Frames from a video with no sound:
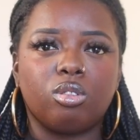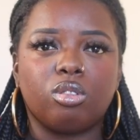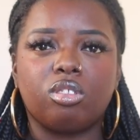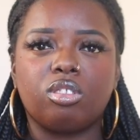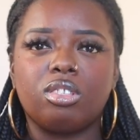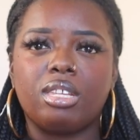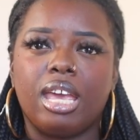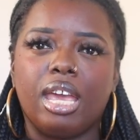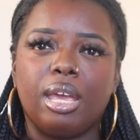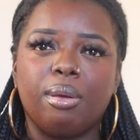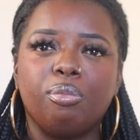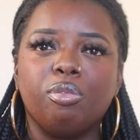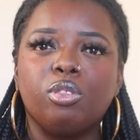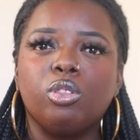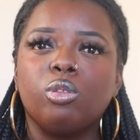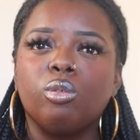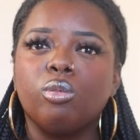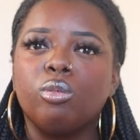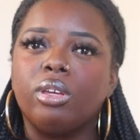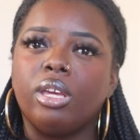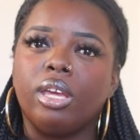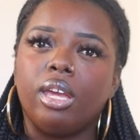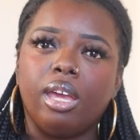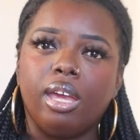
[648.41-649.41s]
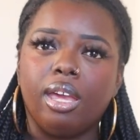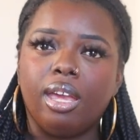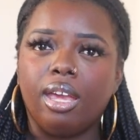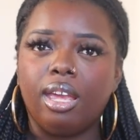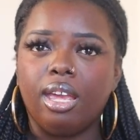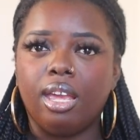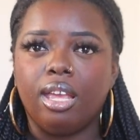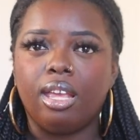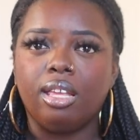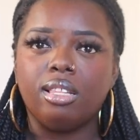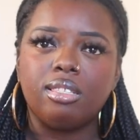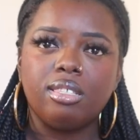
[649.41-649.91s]
type
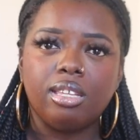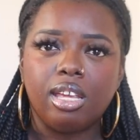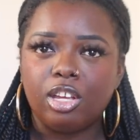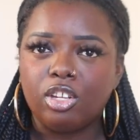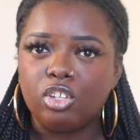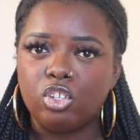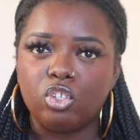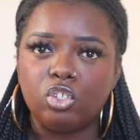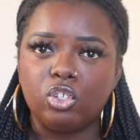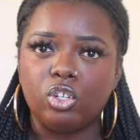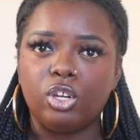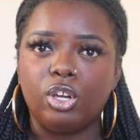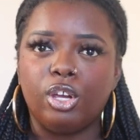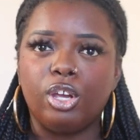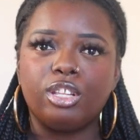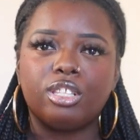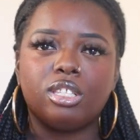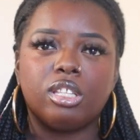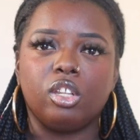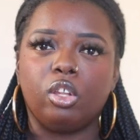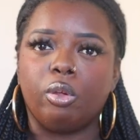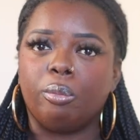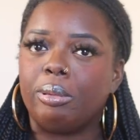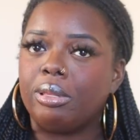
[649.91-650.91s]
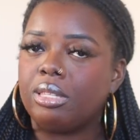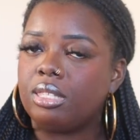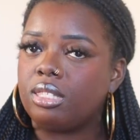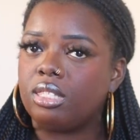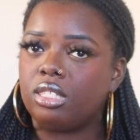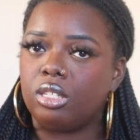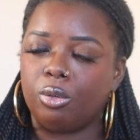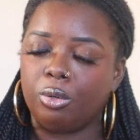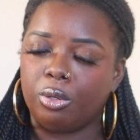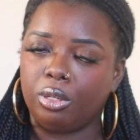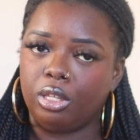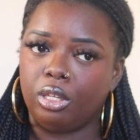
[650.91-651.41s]
3A texture. It's a little bit
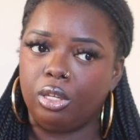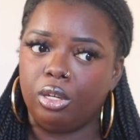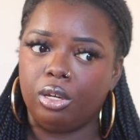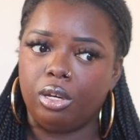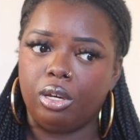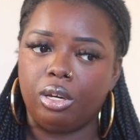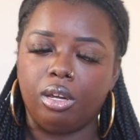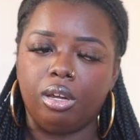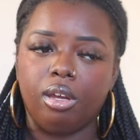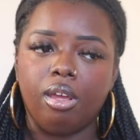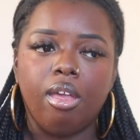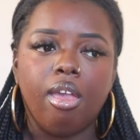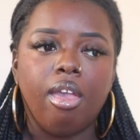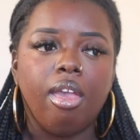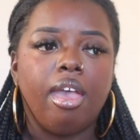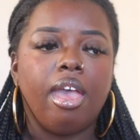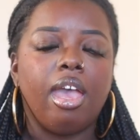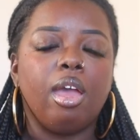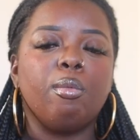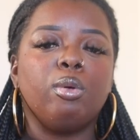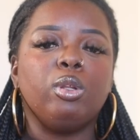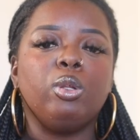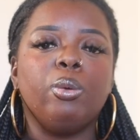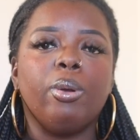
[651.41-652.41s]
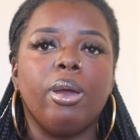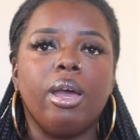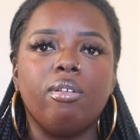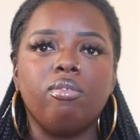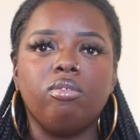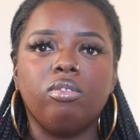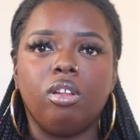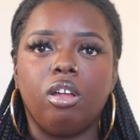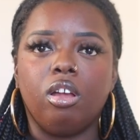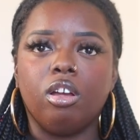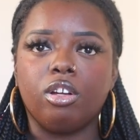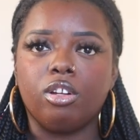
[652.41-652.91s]
silkier. And when you
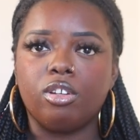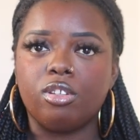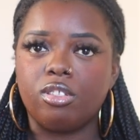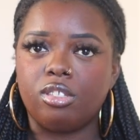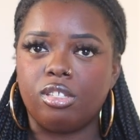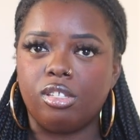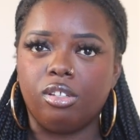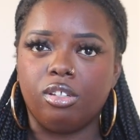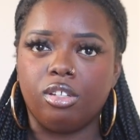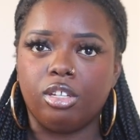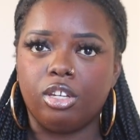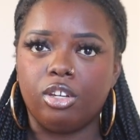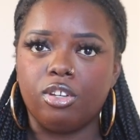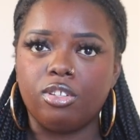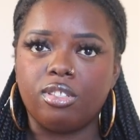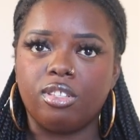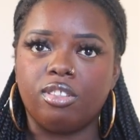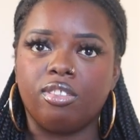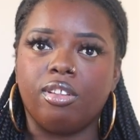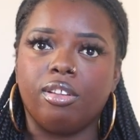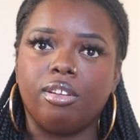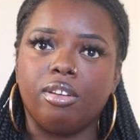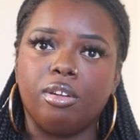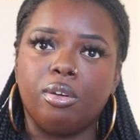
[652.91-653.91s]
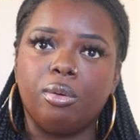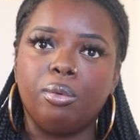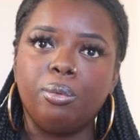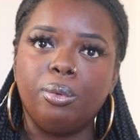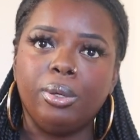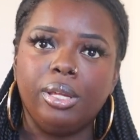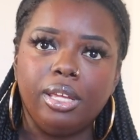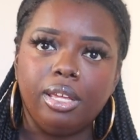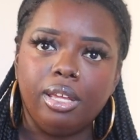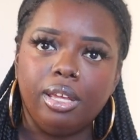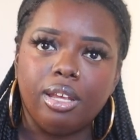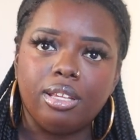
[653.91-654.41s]
have longer, silkier synthetic
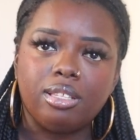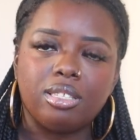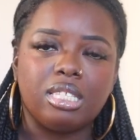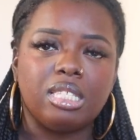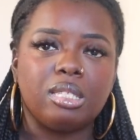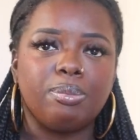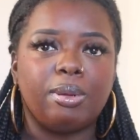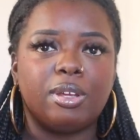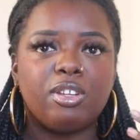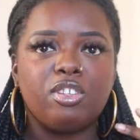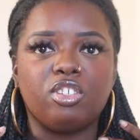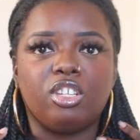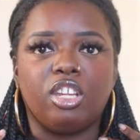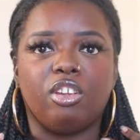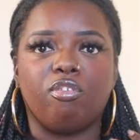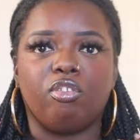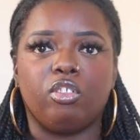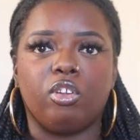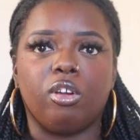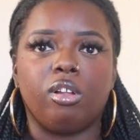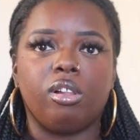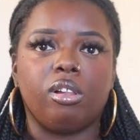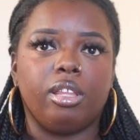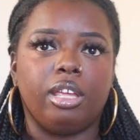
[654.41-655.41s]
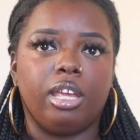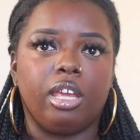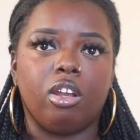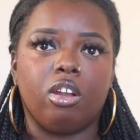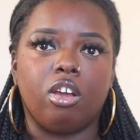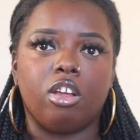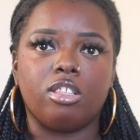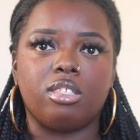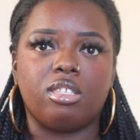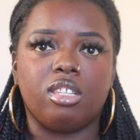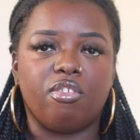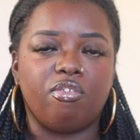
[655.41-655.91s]
wigs, especially if they're clinging
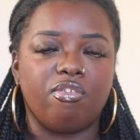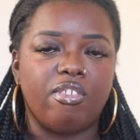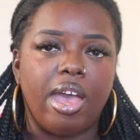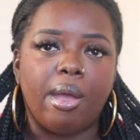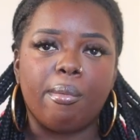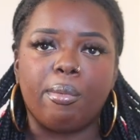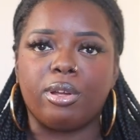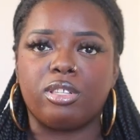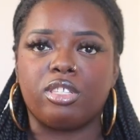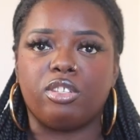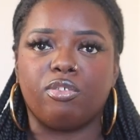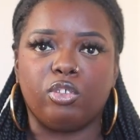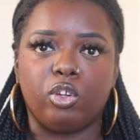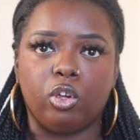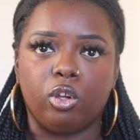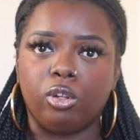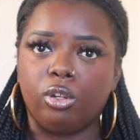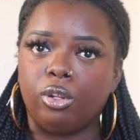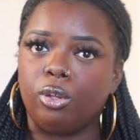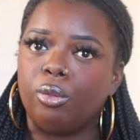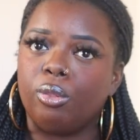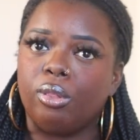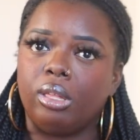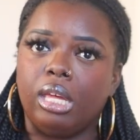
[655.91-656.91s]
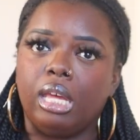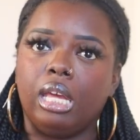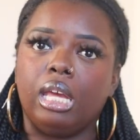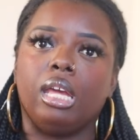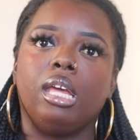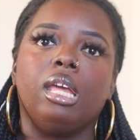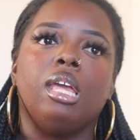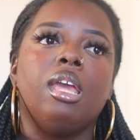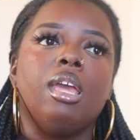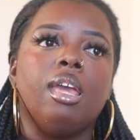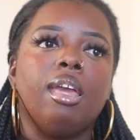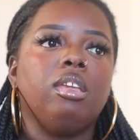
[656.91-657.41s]
onto the fabrics of your
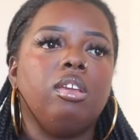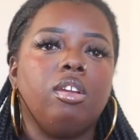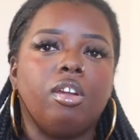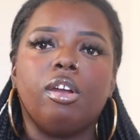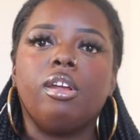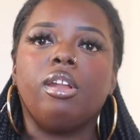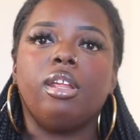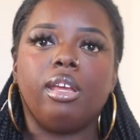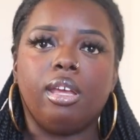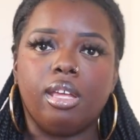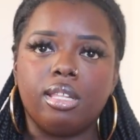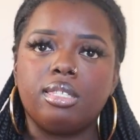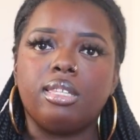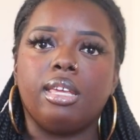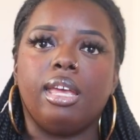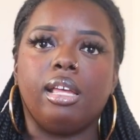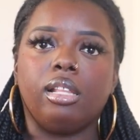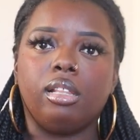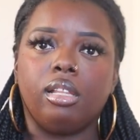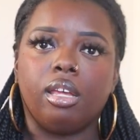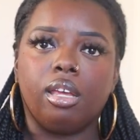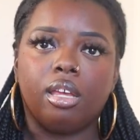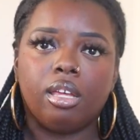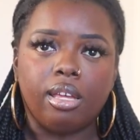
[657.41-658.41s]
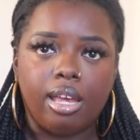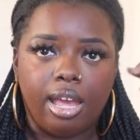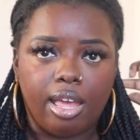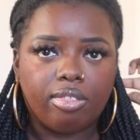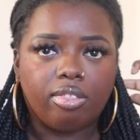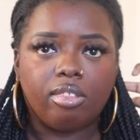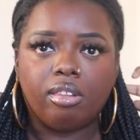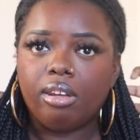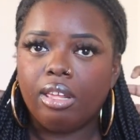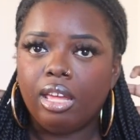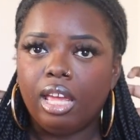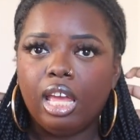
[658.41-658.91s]
clothing, you're gonna get tangling
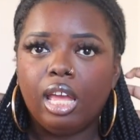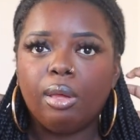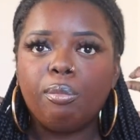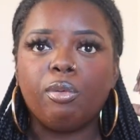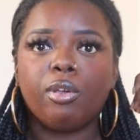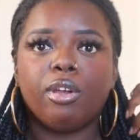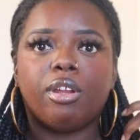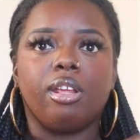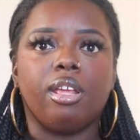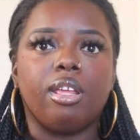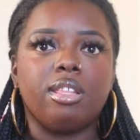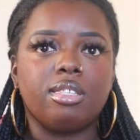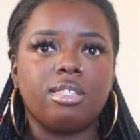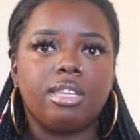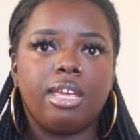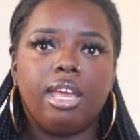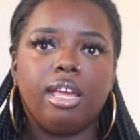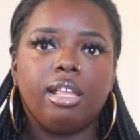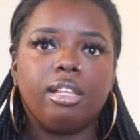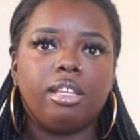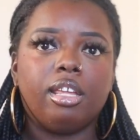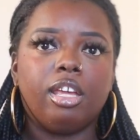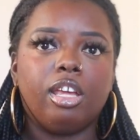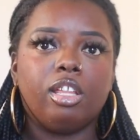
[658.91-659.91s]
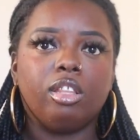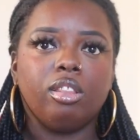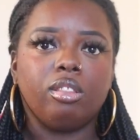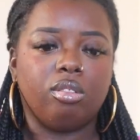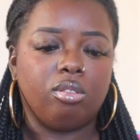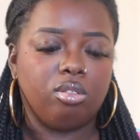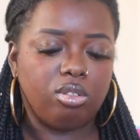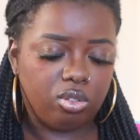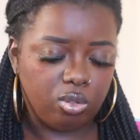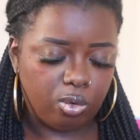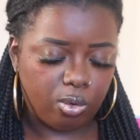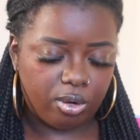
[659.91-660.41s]
at the nape, you're gonna get
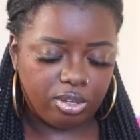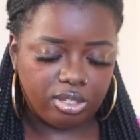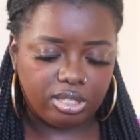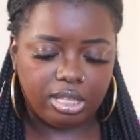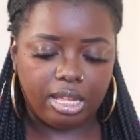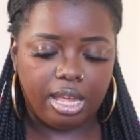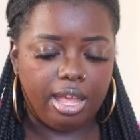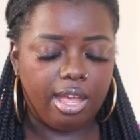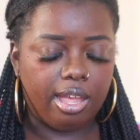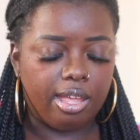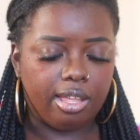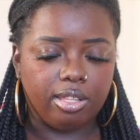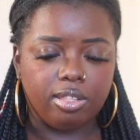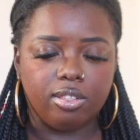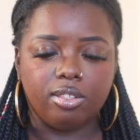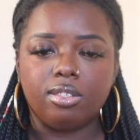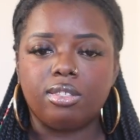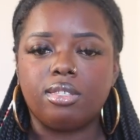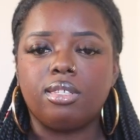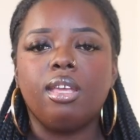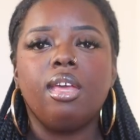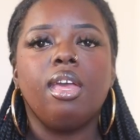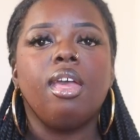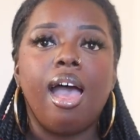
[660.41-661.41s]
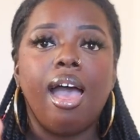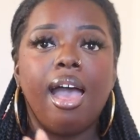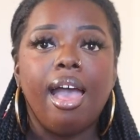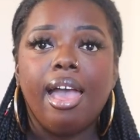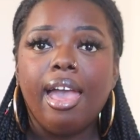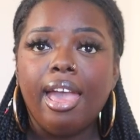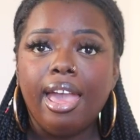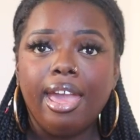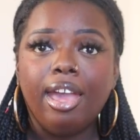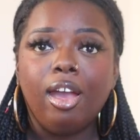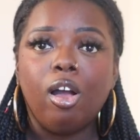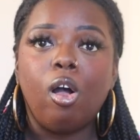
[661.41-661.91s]
tangling towards ends.
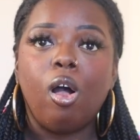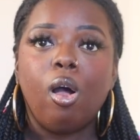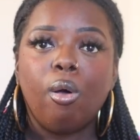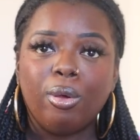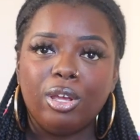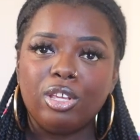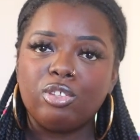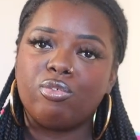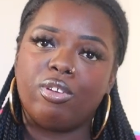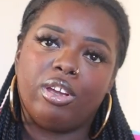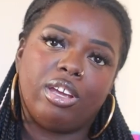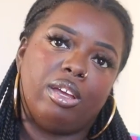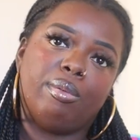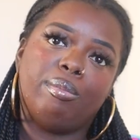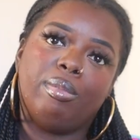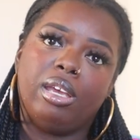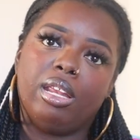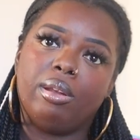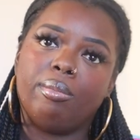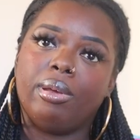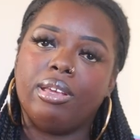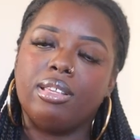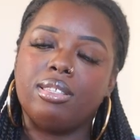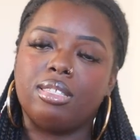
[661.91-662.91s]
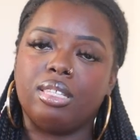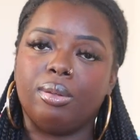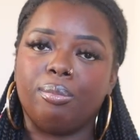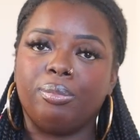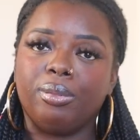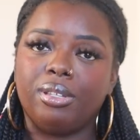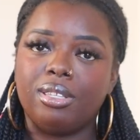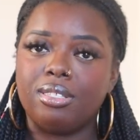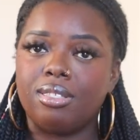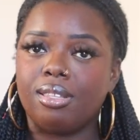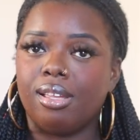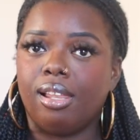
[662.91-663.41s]
I always recommend my
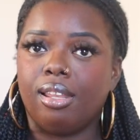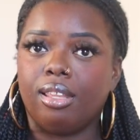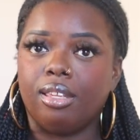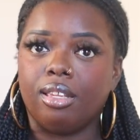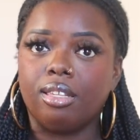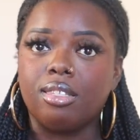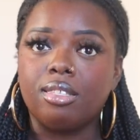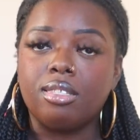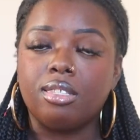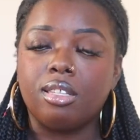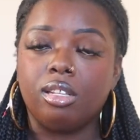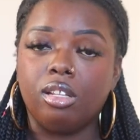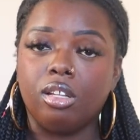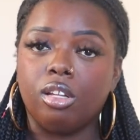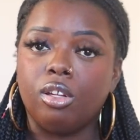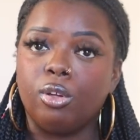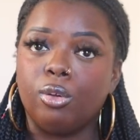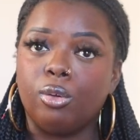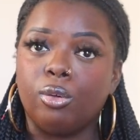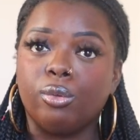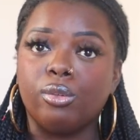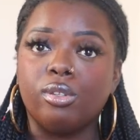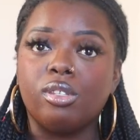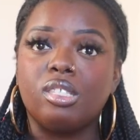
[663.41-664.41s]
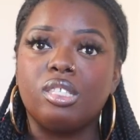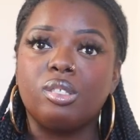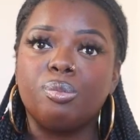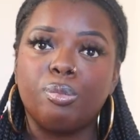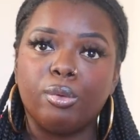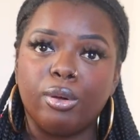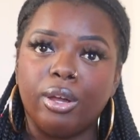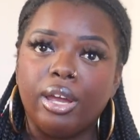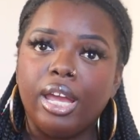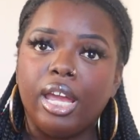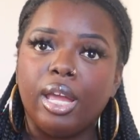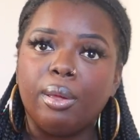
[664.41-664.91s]
Simply Styling silicone
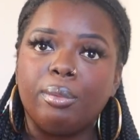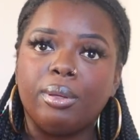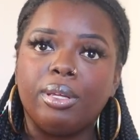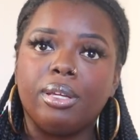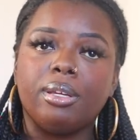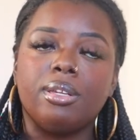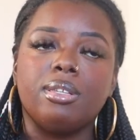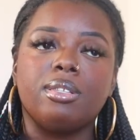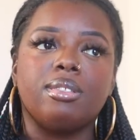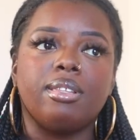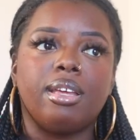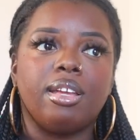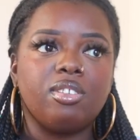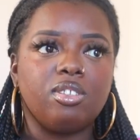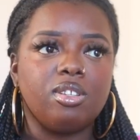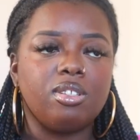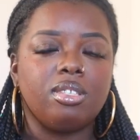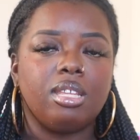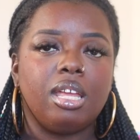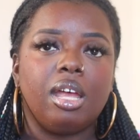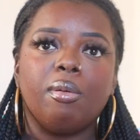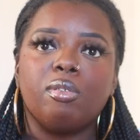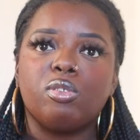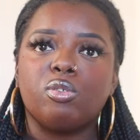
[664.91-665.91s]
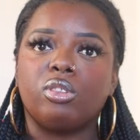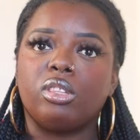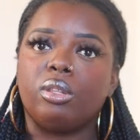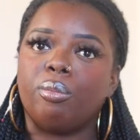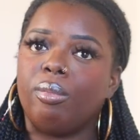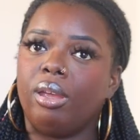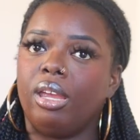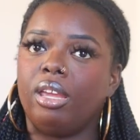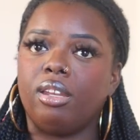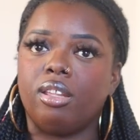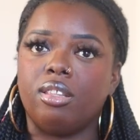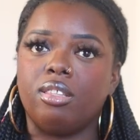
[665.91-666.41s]
spray because that just helps with the
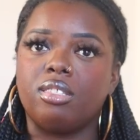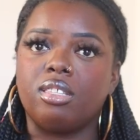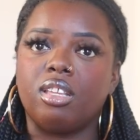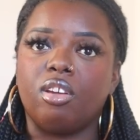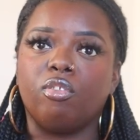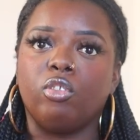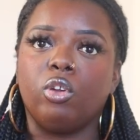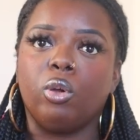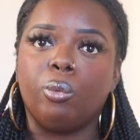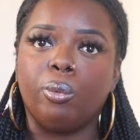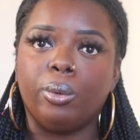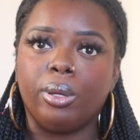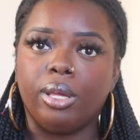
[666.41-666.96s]
maintenance of your